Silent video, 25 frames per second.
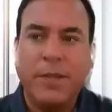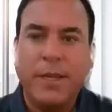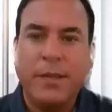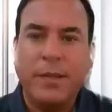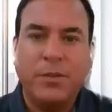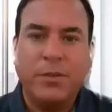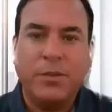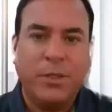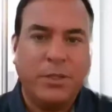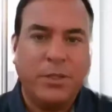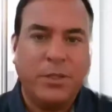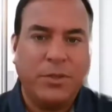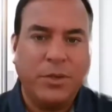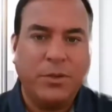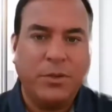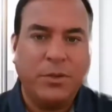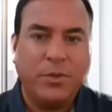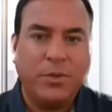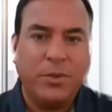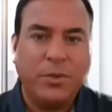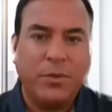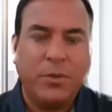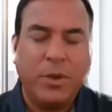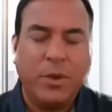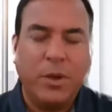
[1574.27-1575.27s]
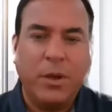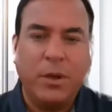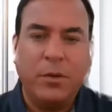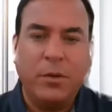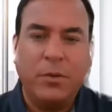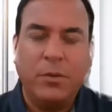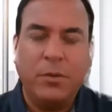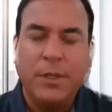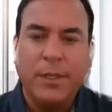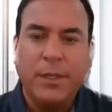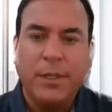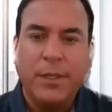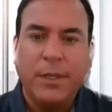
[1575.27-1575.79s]
now 6 years in a row.
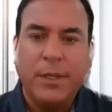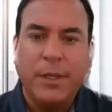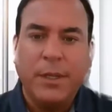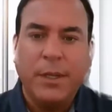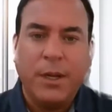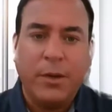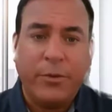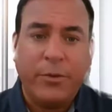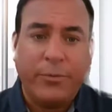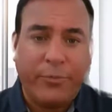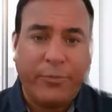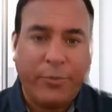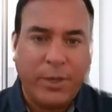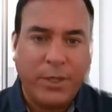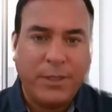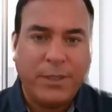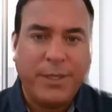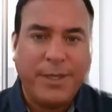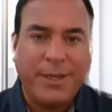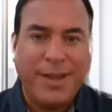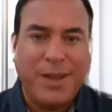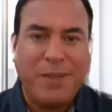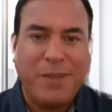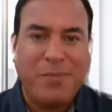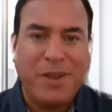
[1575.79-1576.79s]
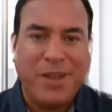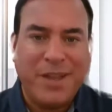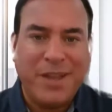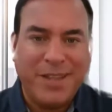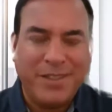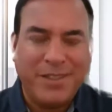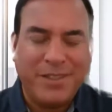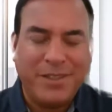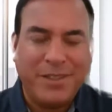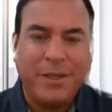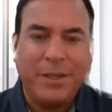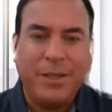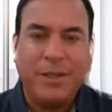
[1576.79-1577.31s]
Our friend Ted
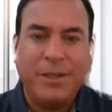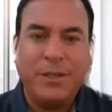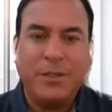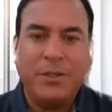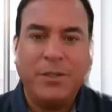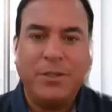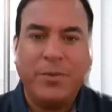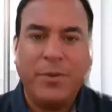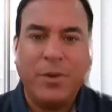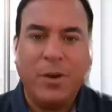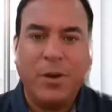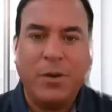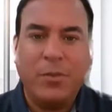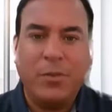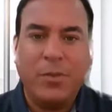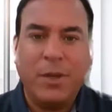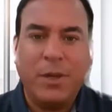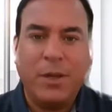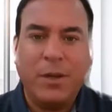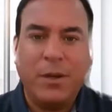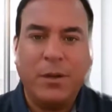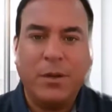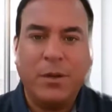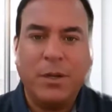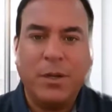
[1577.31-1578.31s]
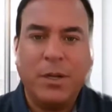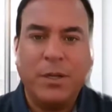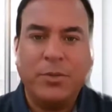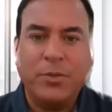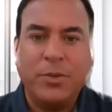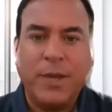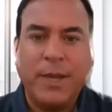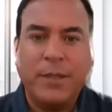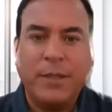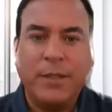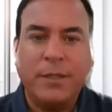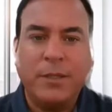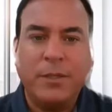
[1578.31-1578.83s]
Abernathy and his firm are
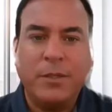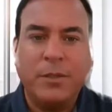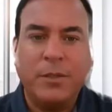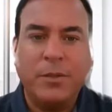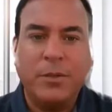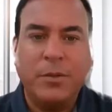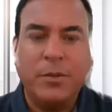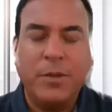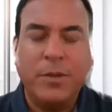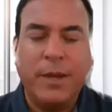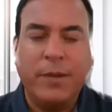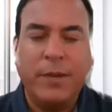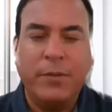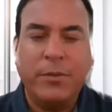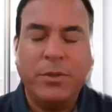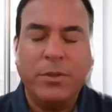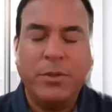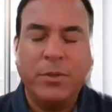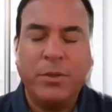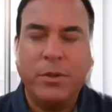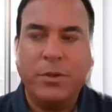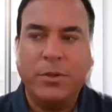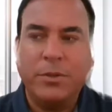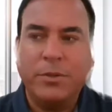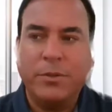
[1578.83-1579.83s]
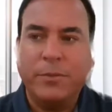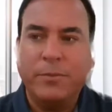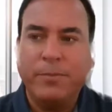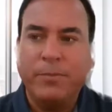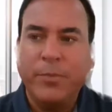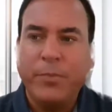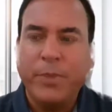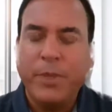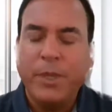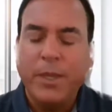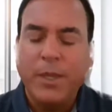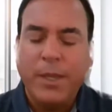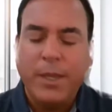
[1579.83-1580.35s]
contracted to do that research.
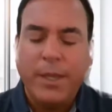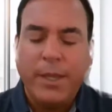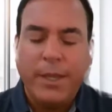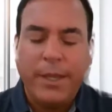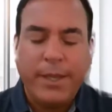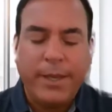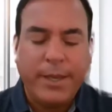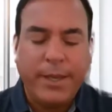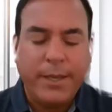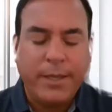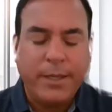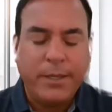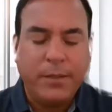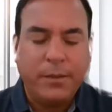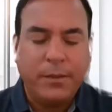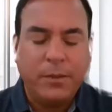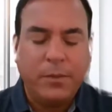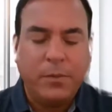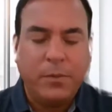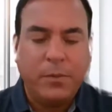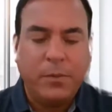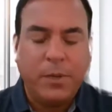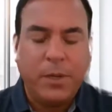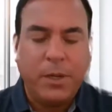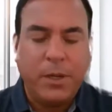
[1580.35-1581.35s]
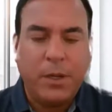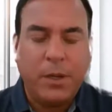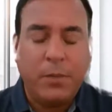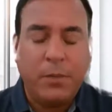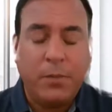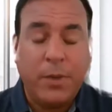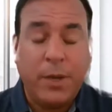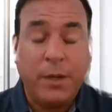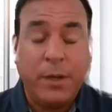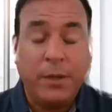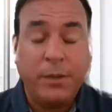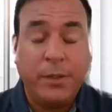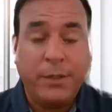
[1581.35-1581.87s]
And
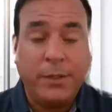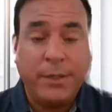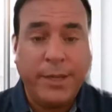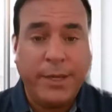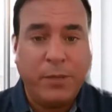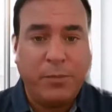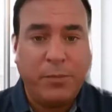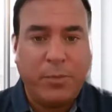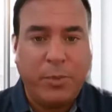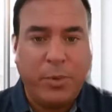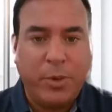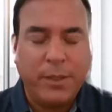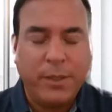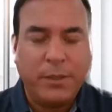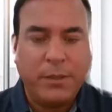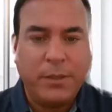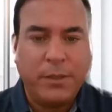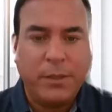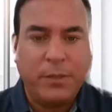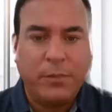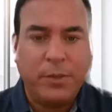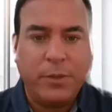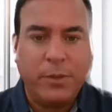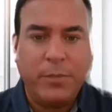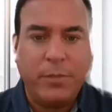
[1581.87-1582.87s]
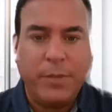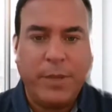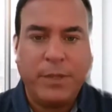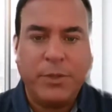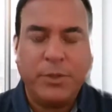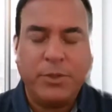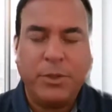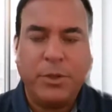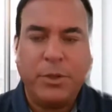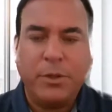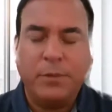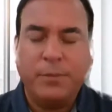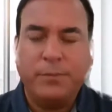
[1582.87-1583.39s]
among the data points that we
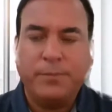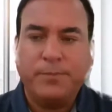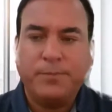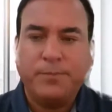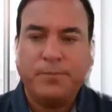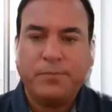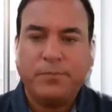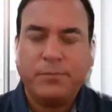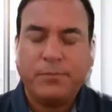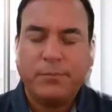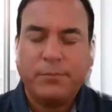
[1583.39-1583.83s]
measure